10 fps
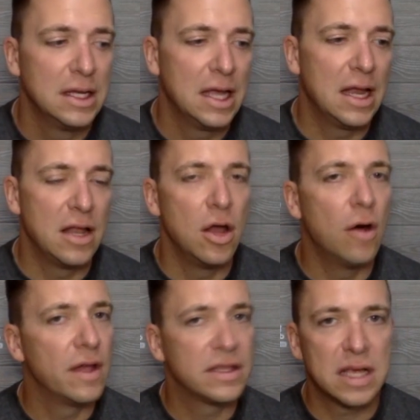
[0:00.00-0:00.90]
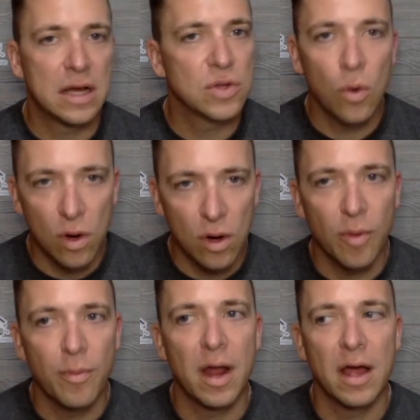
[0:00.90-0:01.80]
And I know that sounds
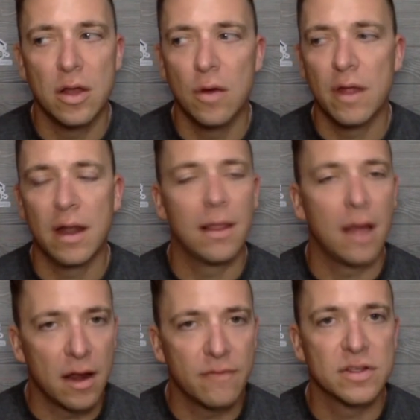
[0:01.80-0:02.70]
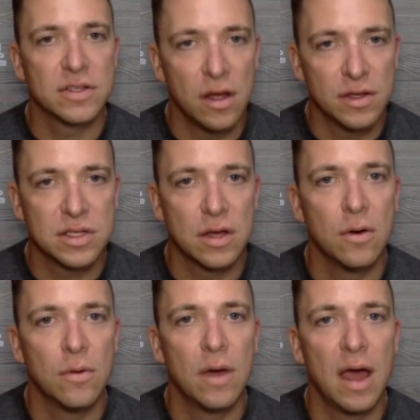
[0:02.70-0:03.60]
horrible, but I know that a lot of us
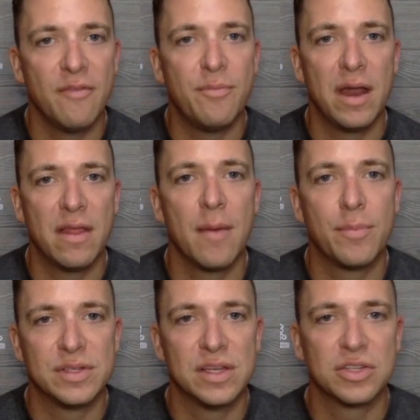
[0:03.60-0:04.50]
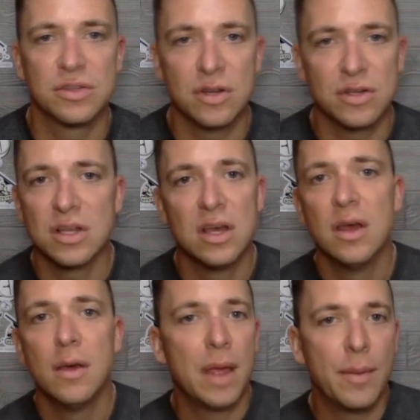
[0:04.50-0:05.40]
also have been in that position. There's
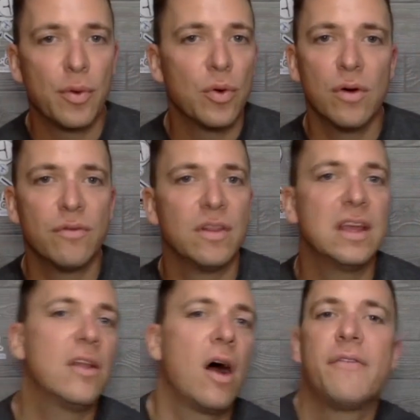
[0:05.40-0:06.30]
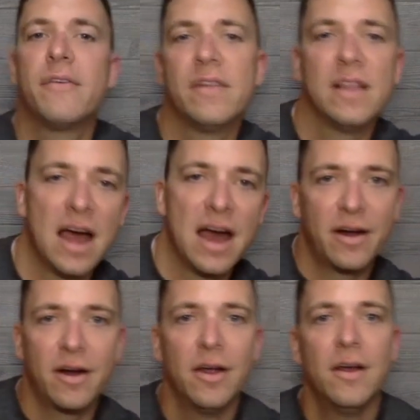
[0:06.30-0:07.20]
people who have leaned off of a
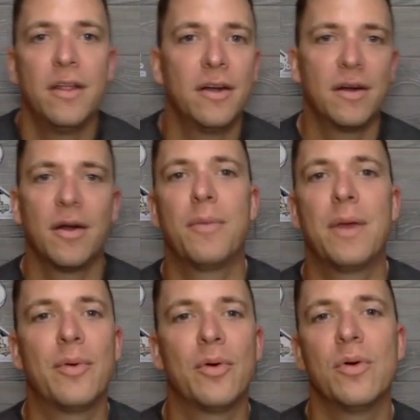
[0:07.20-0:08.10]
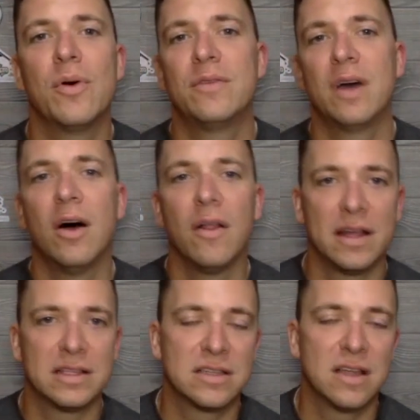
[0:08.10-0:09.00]
ladder. There are people who have done all
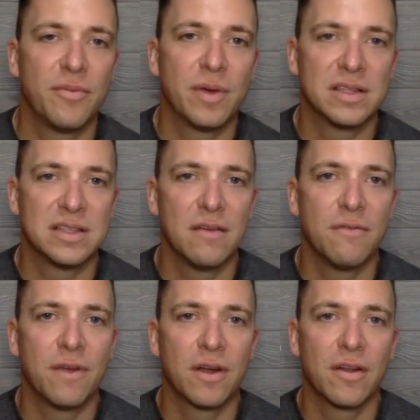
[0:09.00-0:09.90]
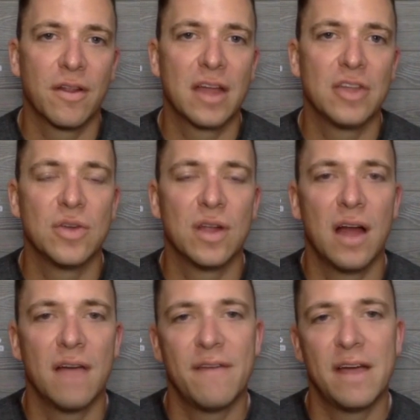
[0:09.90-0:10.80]
that stuff because they figure they can do it a
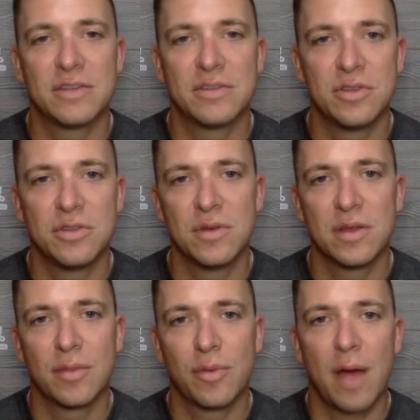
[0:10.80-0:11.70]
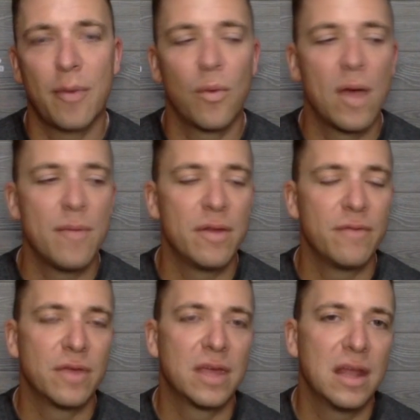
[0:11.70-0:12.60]
lot faster than doing it the proper way. But
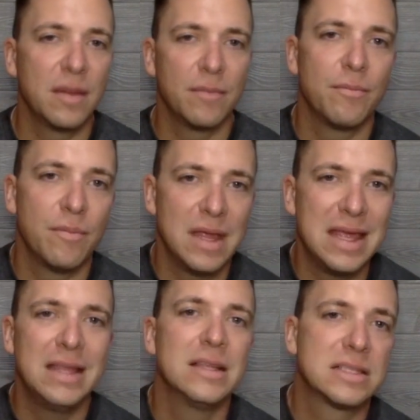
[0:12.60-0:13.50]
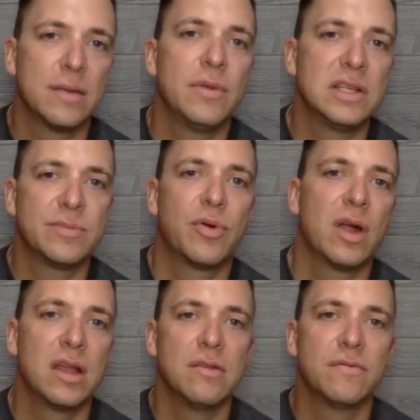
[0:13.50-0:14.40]
if you get it into somebody's
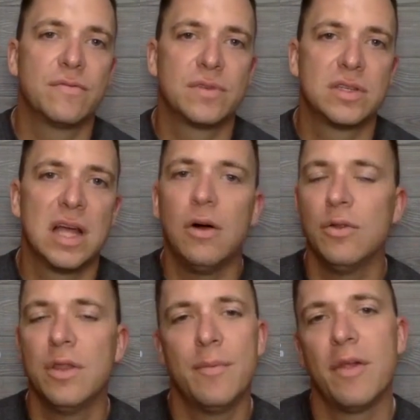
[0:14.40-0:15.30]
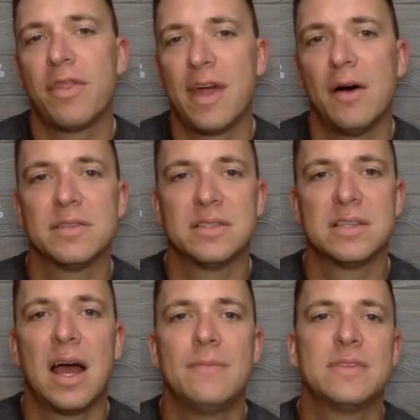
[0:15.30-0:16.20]
brain. You've told them a thousand
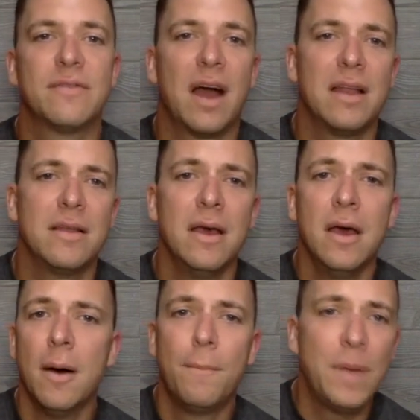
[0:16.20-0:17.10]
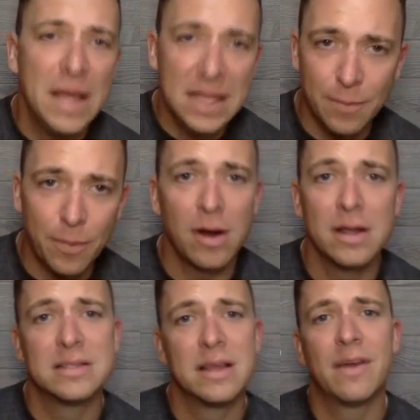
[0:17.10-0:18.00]
times they've gotten pizza
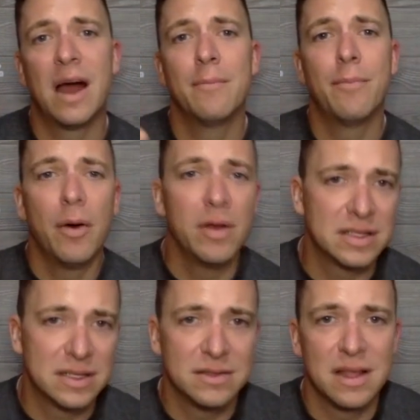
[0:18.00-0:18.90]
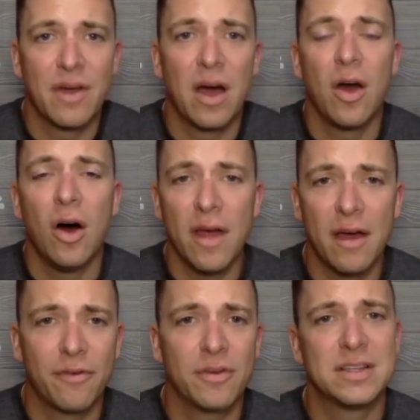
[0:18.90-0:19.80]
parties, they've gotten bonuses, they've gotten all
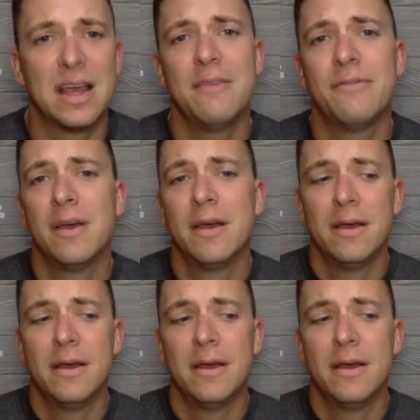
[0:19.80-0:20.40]
that for safe.